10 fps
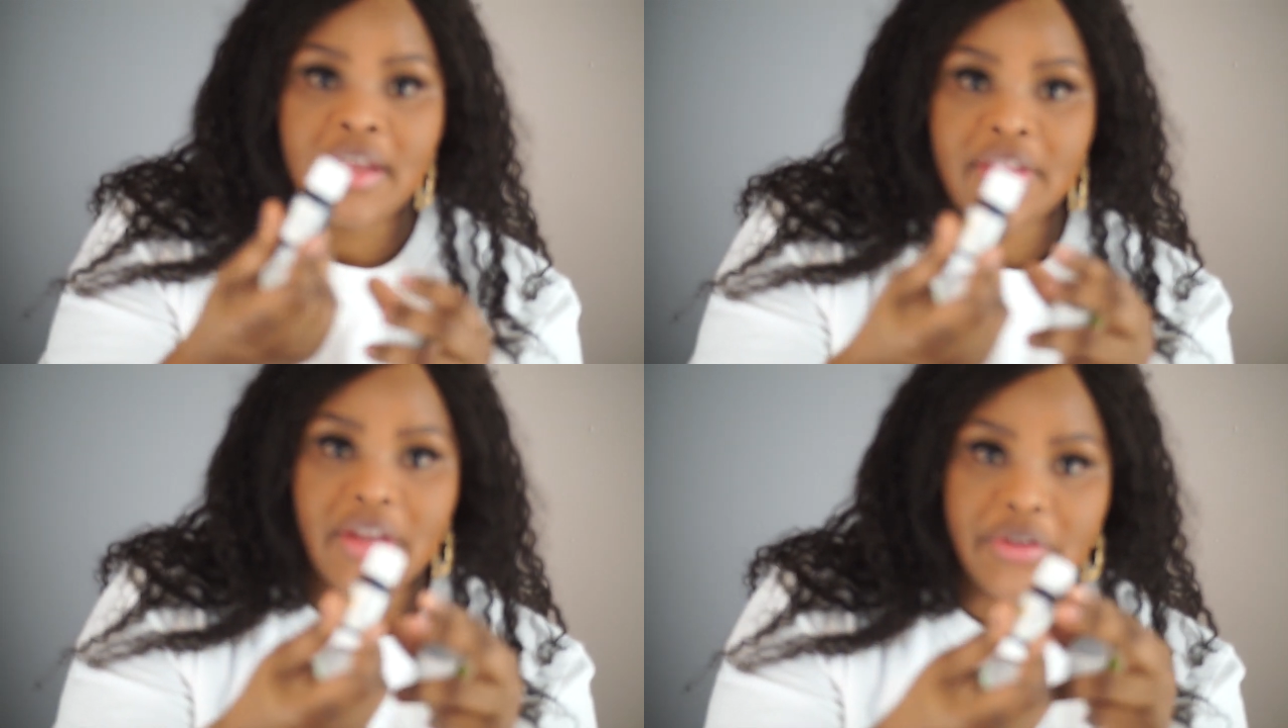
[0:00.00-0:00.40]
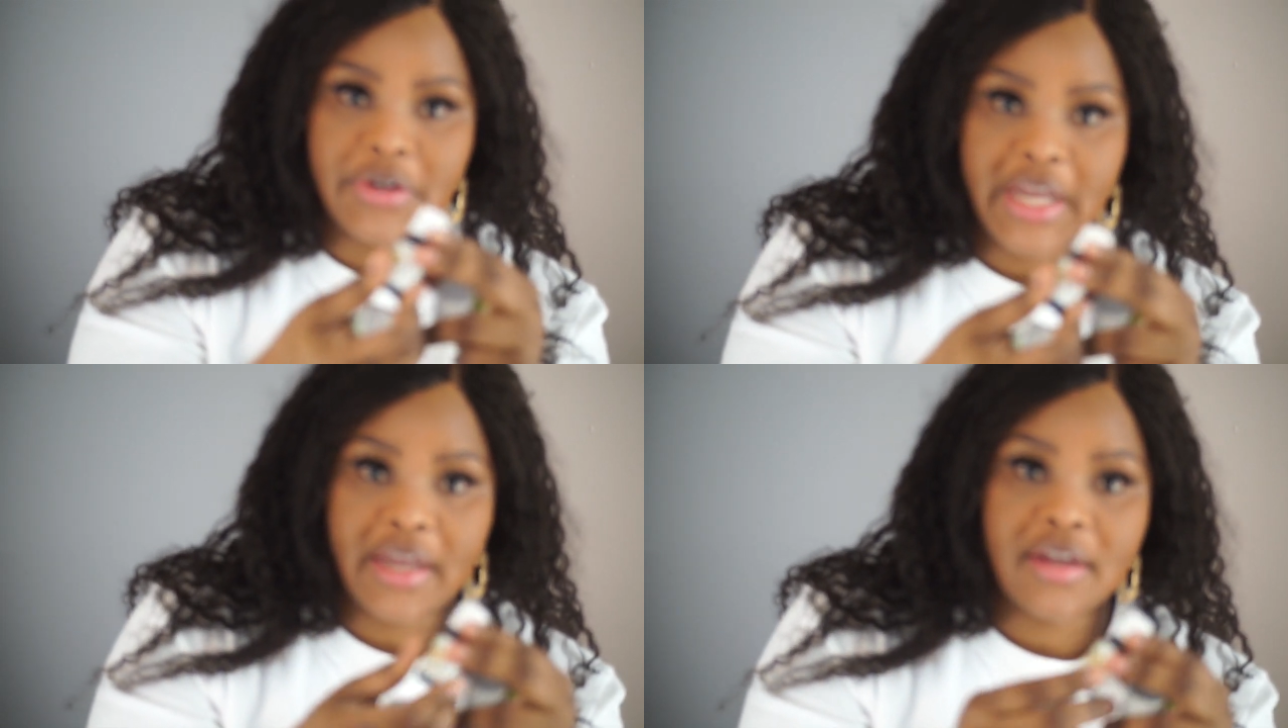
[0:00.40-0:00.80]
the other
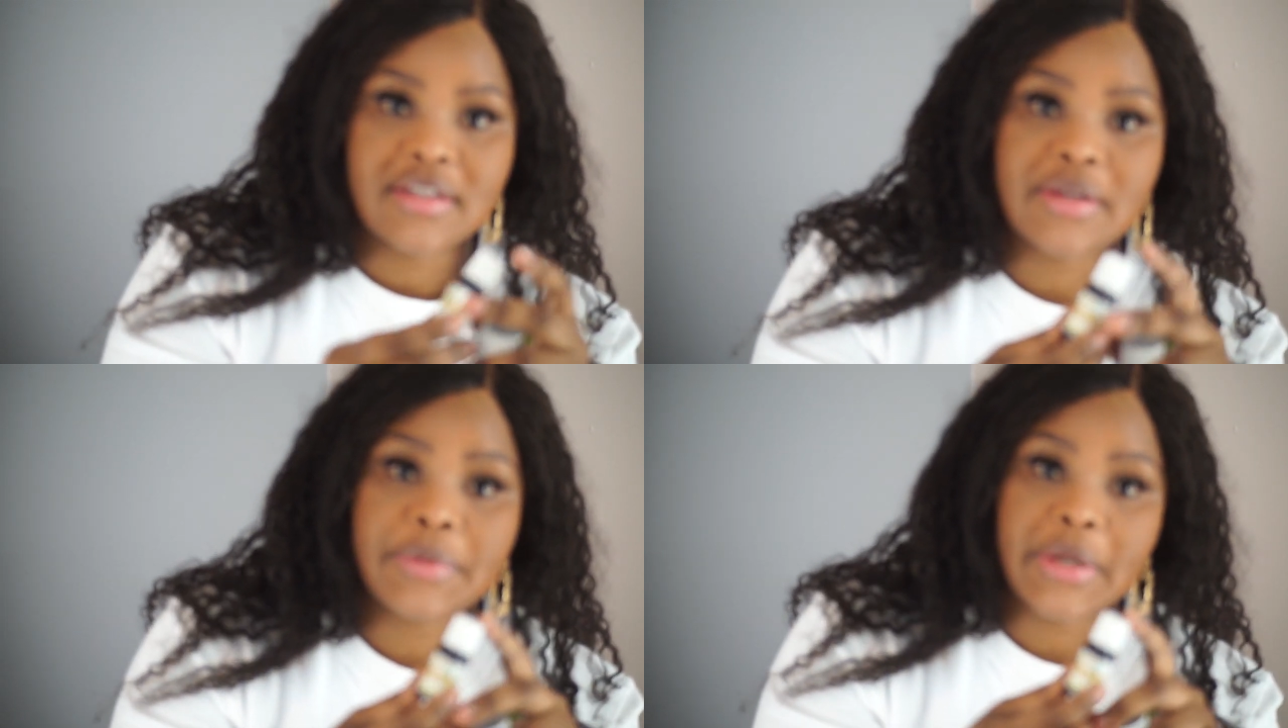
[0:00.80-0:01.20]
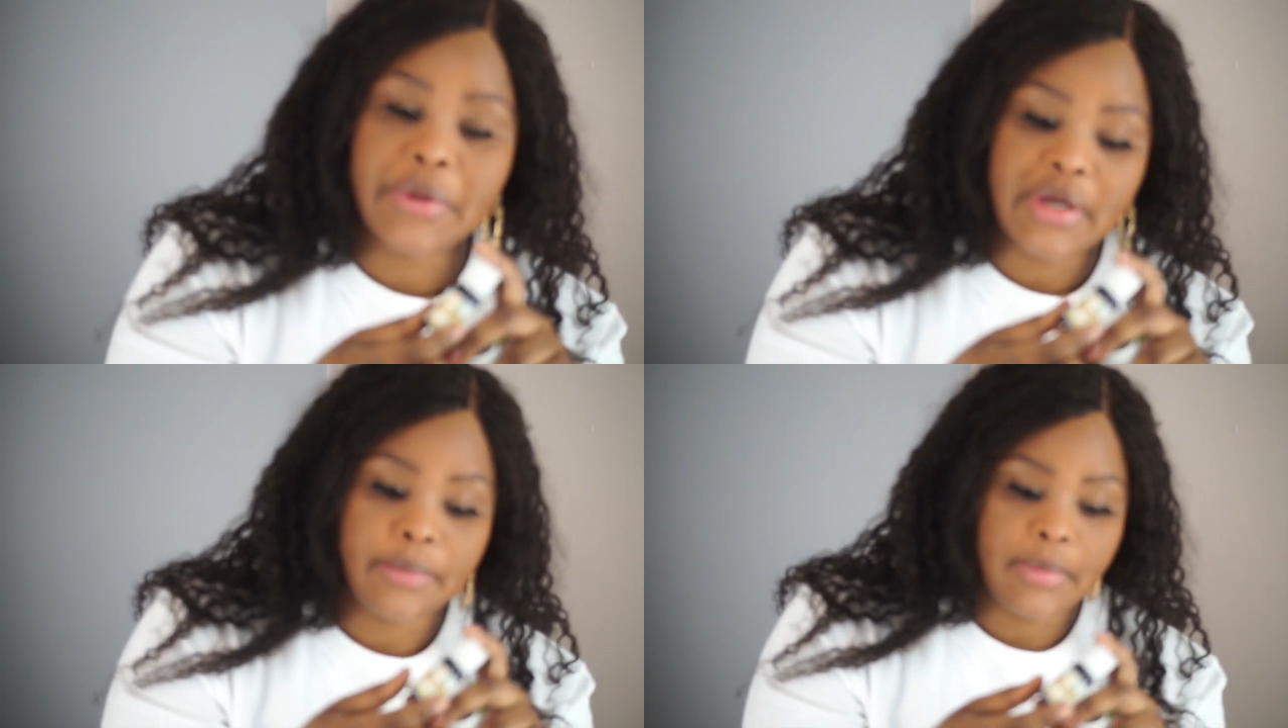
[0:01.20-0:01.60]
day because I'm getting
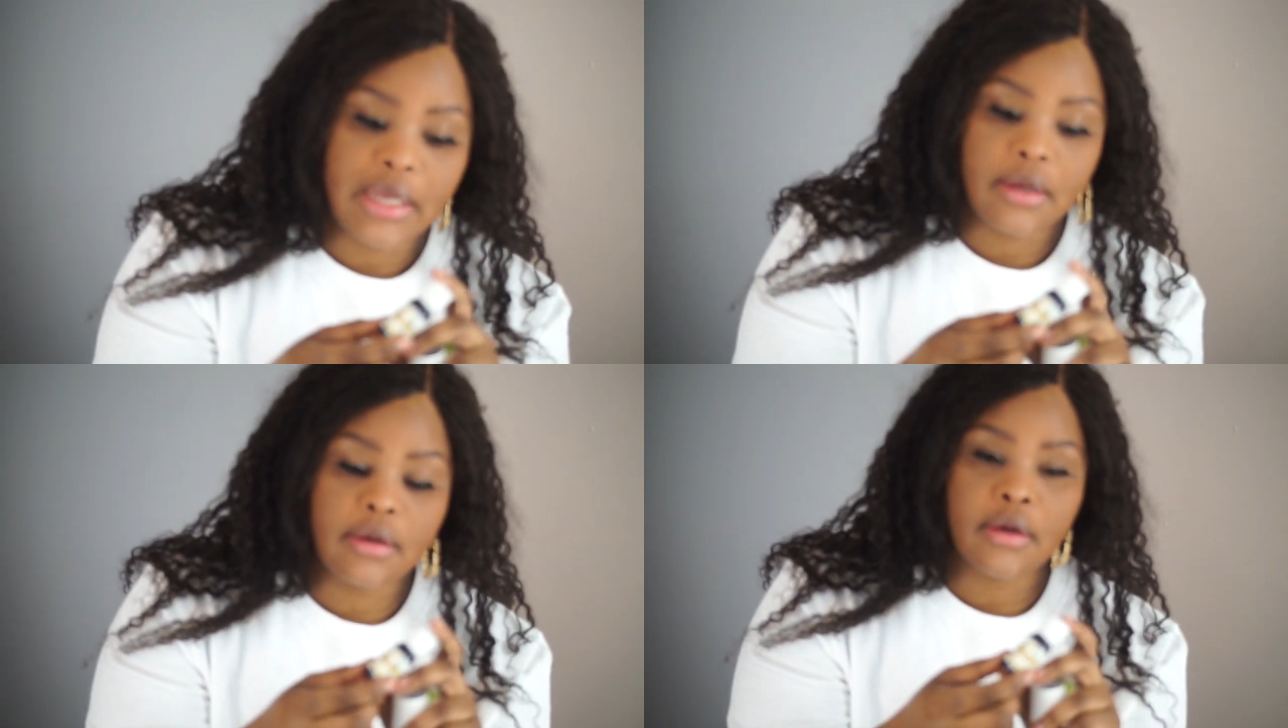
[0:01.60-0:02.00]
ready to make